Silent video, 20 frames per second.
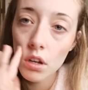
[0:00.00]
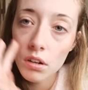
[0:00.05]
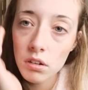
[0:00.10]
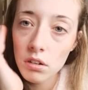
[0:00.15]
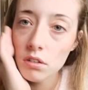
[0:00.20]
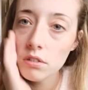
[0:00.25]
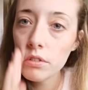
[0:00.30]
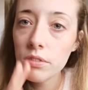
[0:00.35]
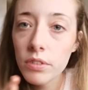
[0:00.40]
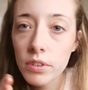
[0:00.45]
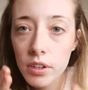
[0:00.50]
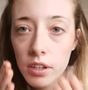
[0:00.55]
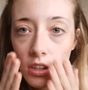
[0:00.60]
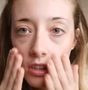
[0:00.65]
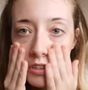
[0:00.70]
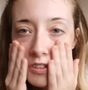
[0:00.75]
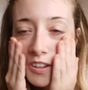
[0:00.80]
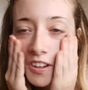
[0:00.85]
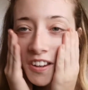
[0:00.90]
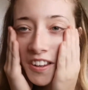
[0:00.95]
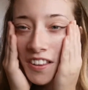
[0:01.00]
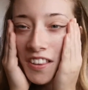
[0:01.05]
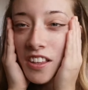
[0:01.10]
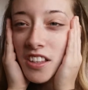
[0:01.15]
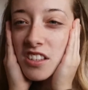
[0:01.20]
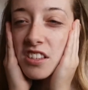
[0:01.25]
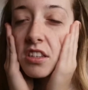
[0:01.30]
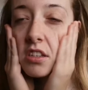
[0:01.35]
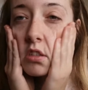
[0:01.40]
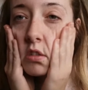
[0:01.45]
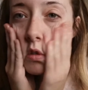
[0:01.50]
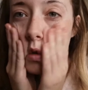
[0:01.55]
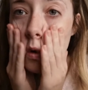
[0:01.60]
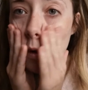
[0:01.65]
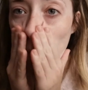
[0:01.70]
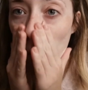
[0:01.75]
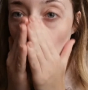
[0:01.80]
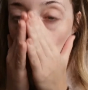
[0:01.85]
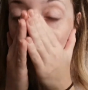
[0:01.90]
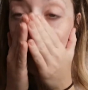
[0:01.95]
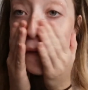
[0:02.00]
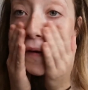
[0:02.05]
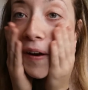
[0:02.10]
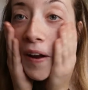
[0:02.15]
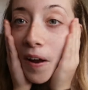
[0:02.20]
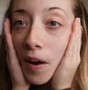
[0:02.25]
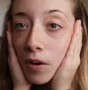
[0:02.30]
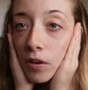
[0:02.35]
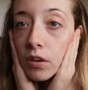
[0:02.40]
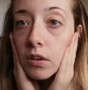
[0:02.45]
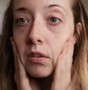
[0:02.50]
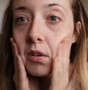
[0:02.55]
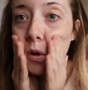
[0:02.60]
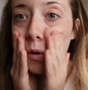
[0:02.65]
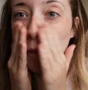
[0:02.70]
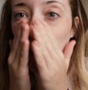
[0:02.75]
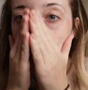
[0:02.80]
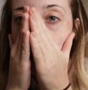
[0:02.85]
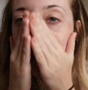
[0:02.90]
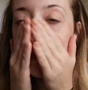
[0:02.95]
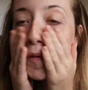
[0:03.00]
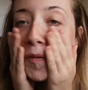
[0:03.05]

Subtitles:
Obviously, this is not how you do it.